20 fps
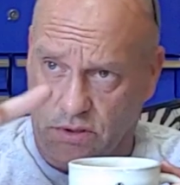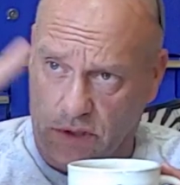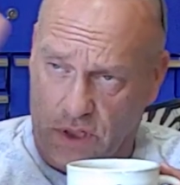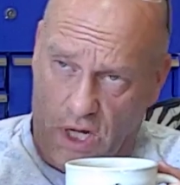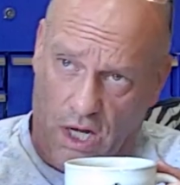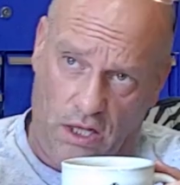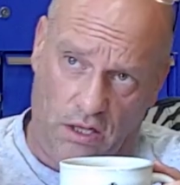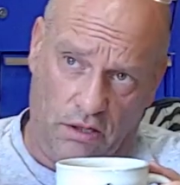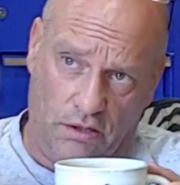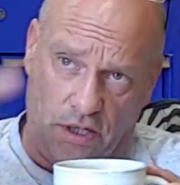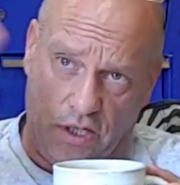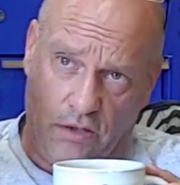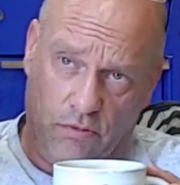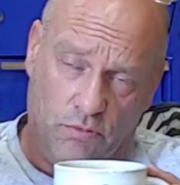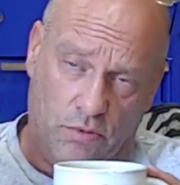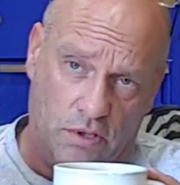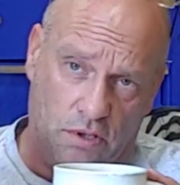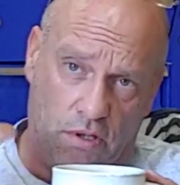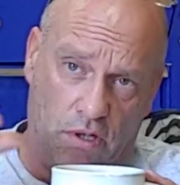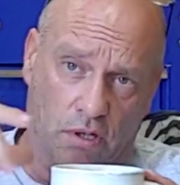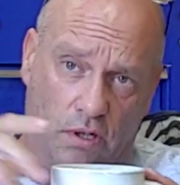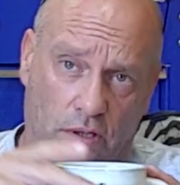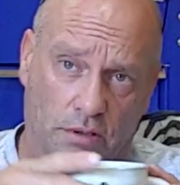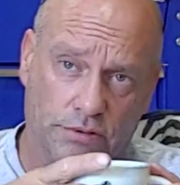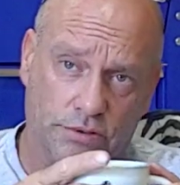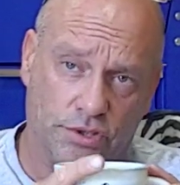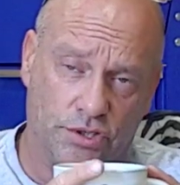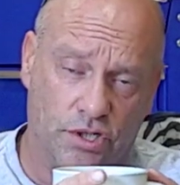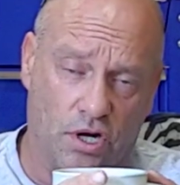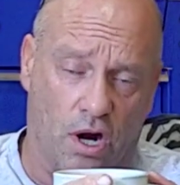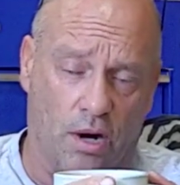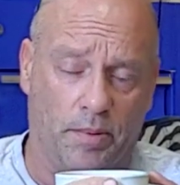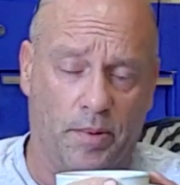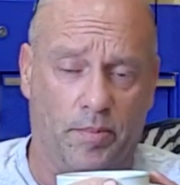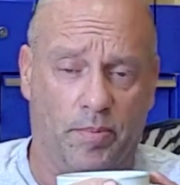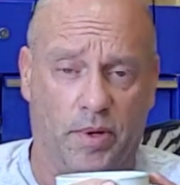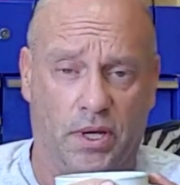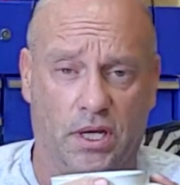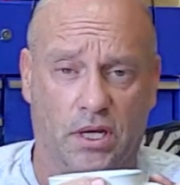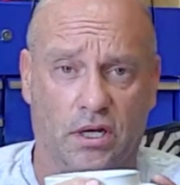colored it with a Sharpie
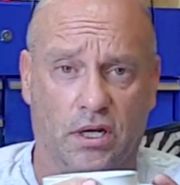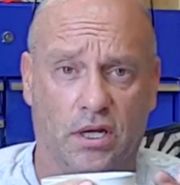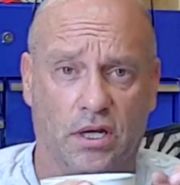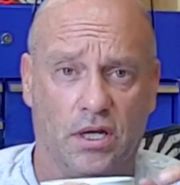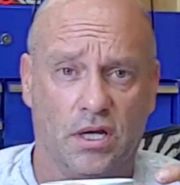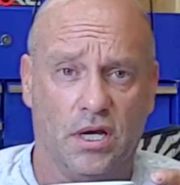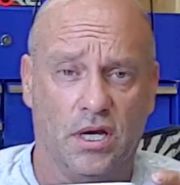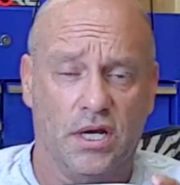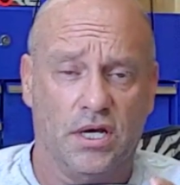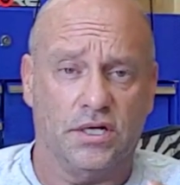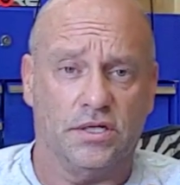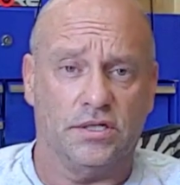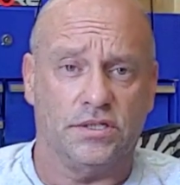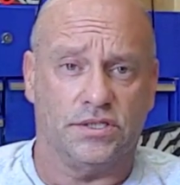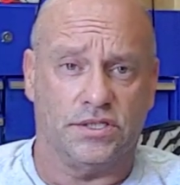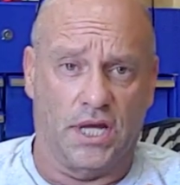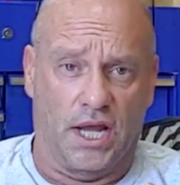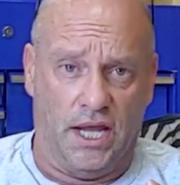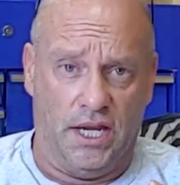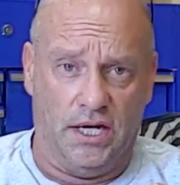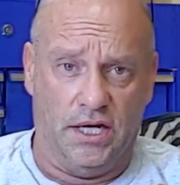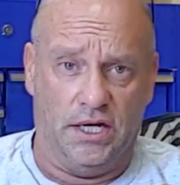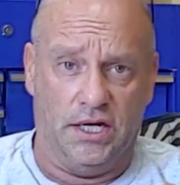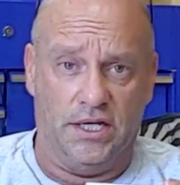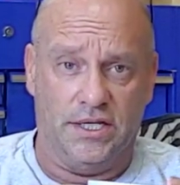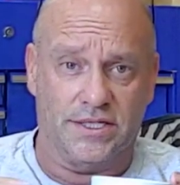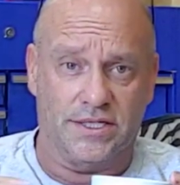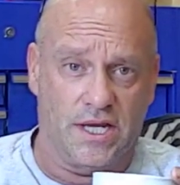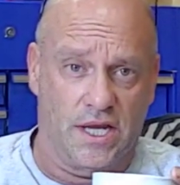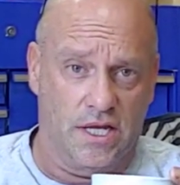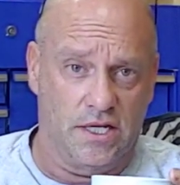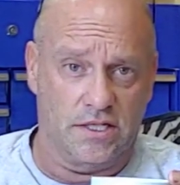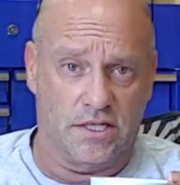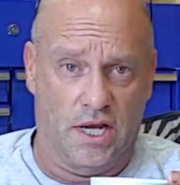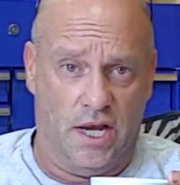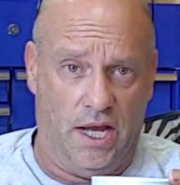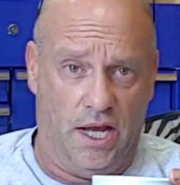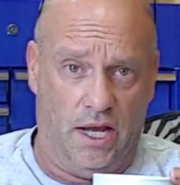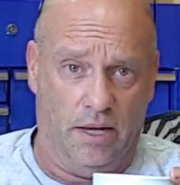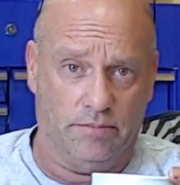pen, sanded it 10
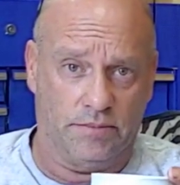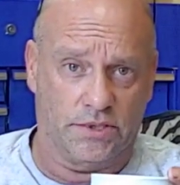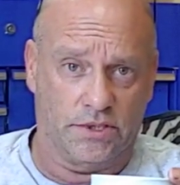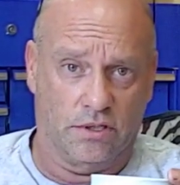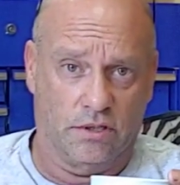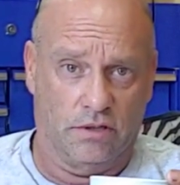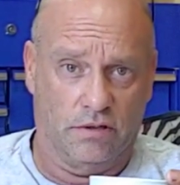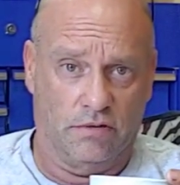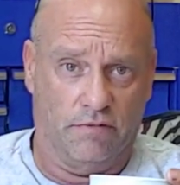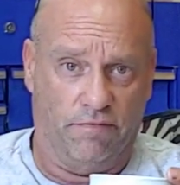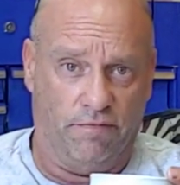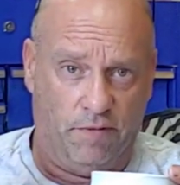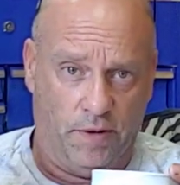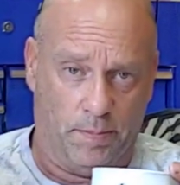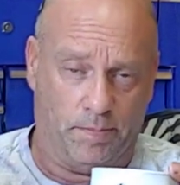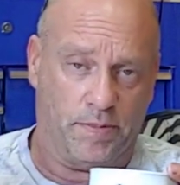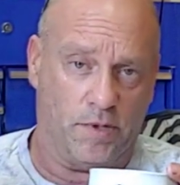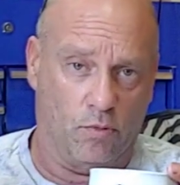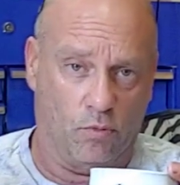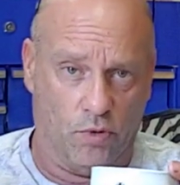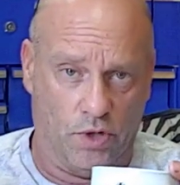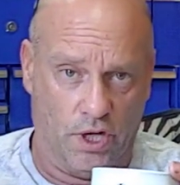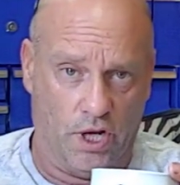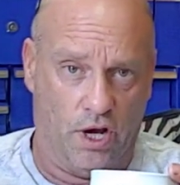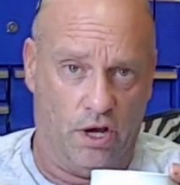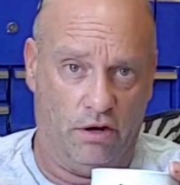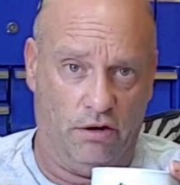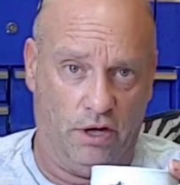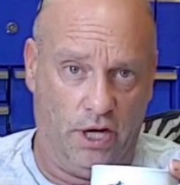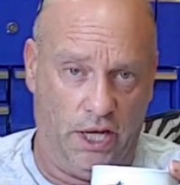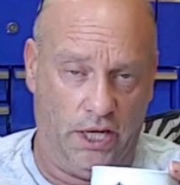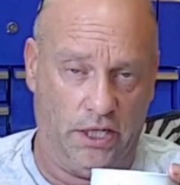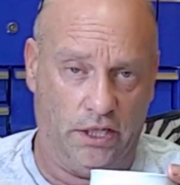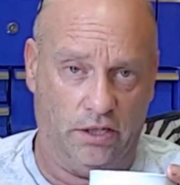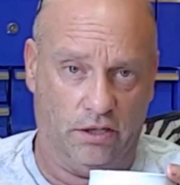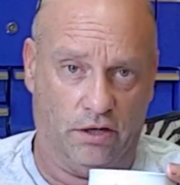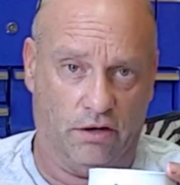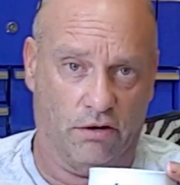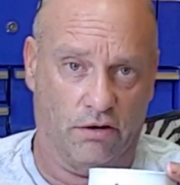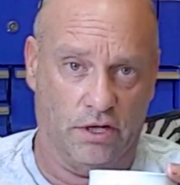times, flipped it 180
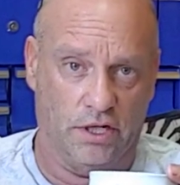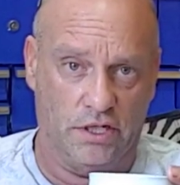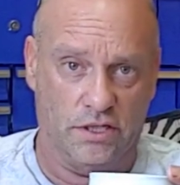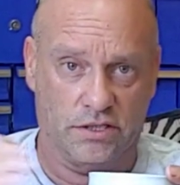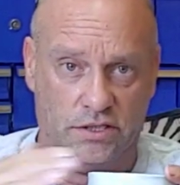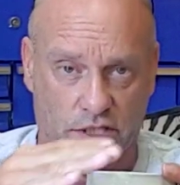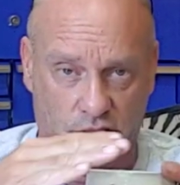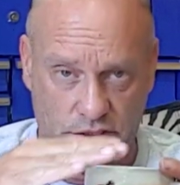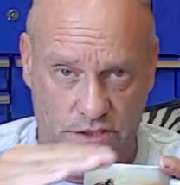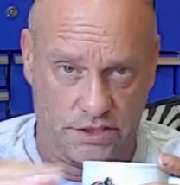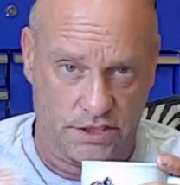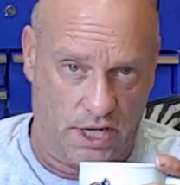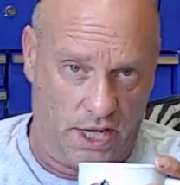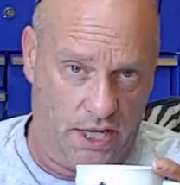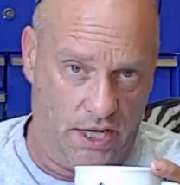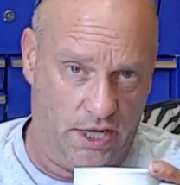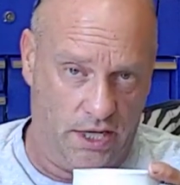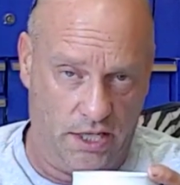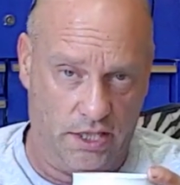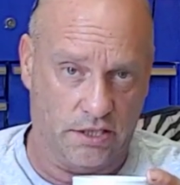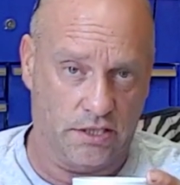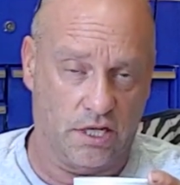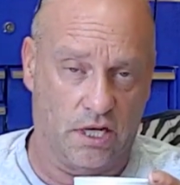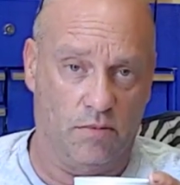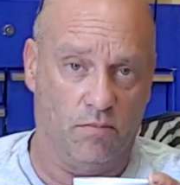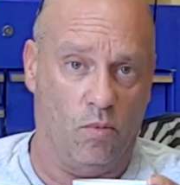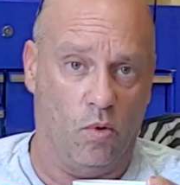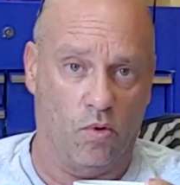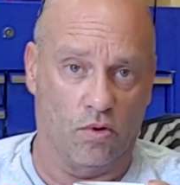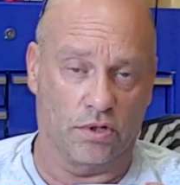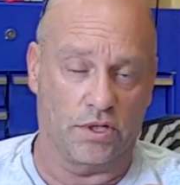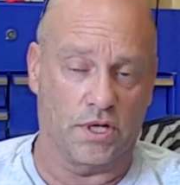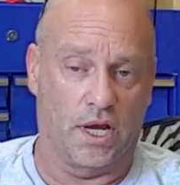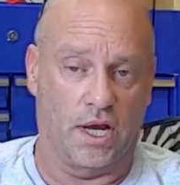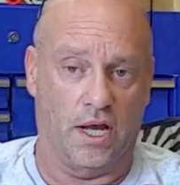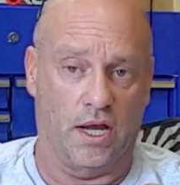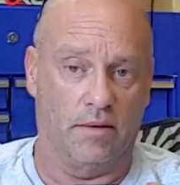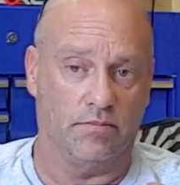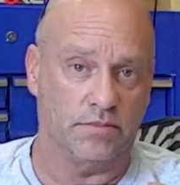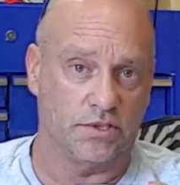degrees, sanded it 10 more
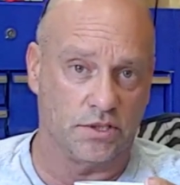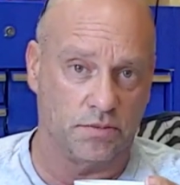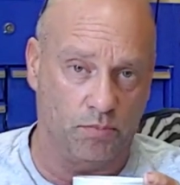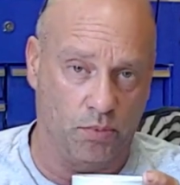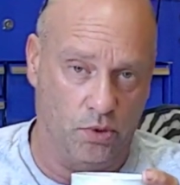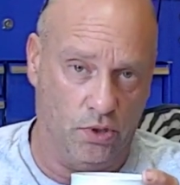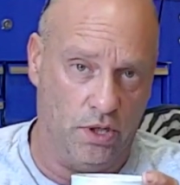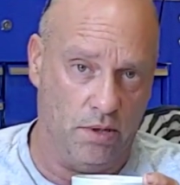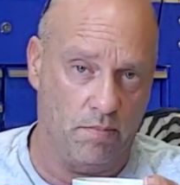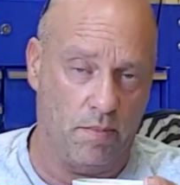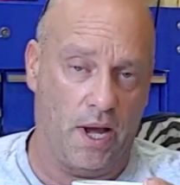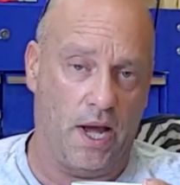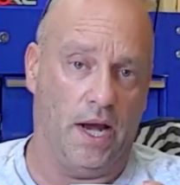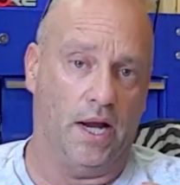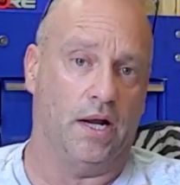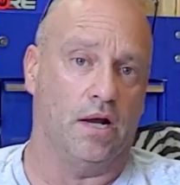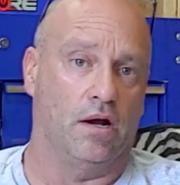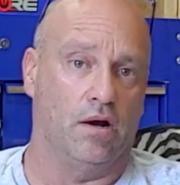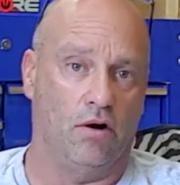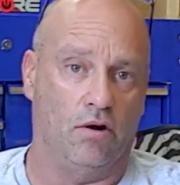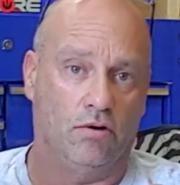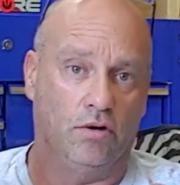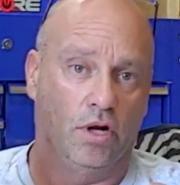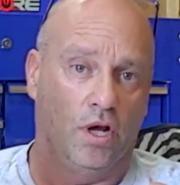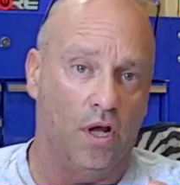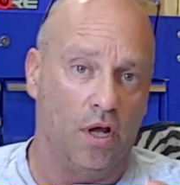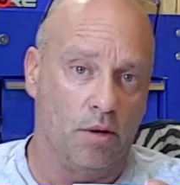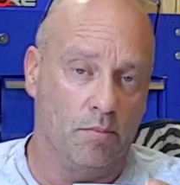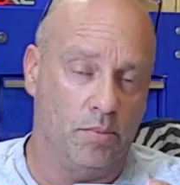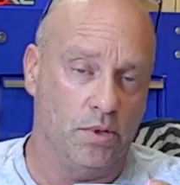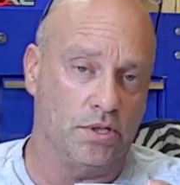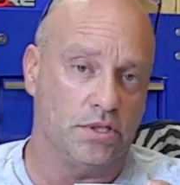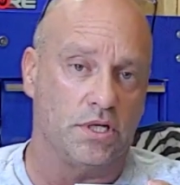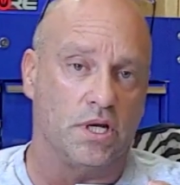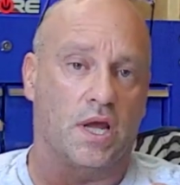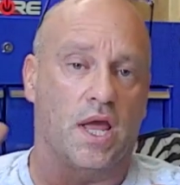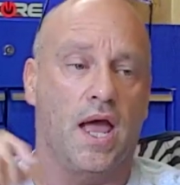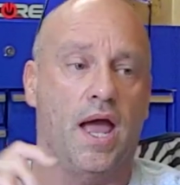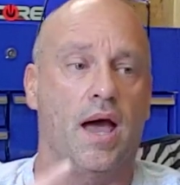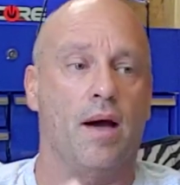times, put it back on, put the
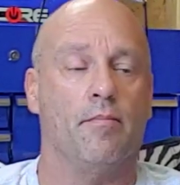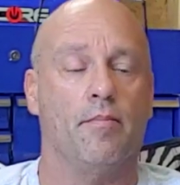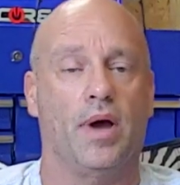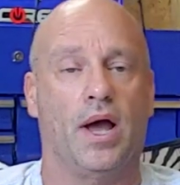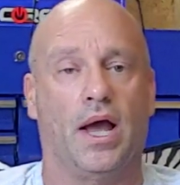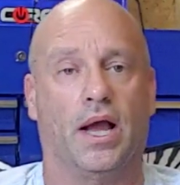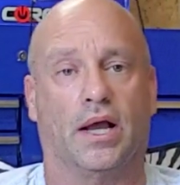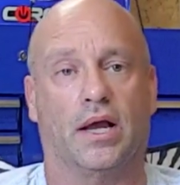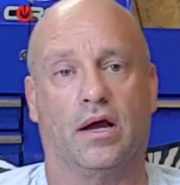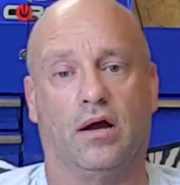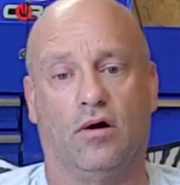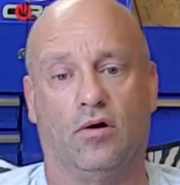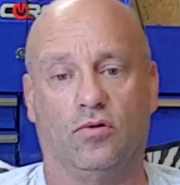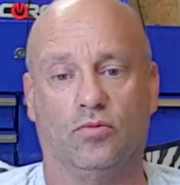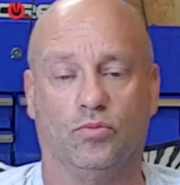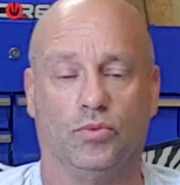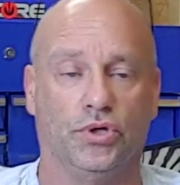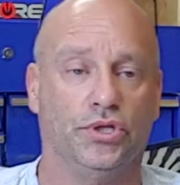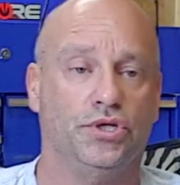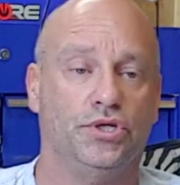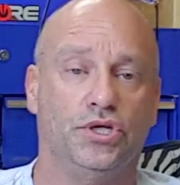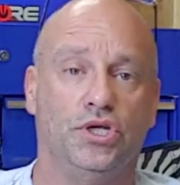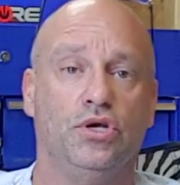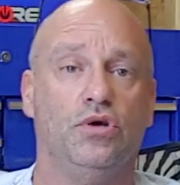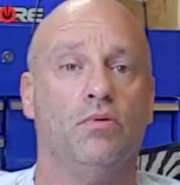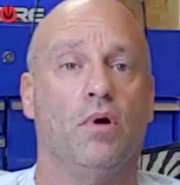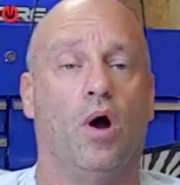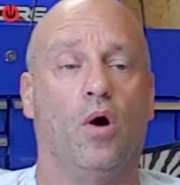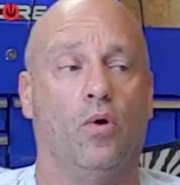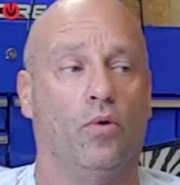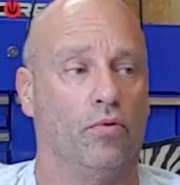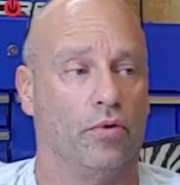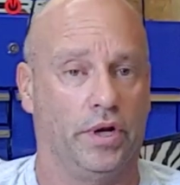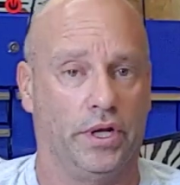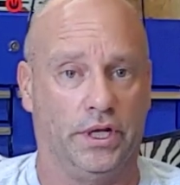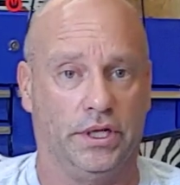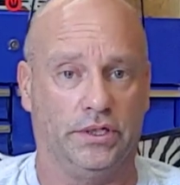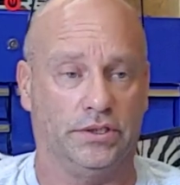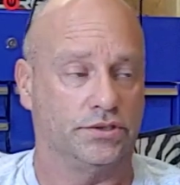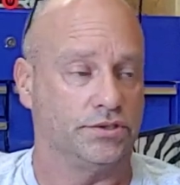cap back on with the new
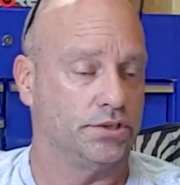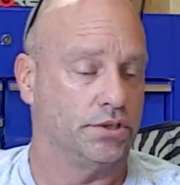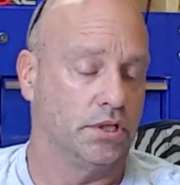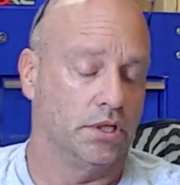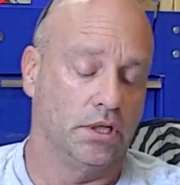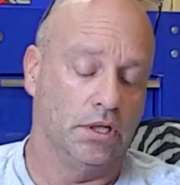O-rings,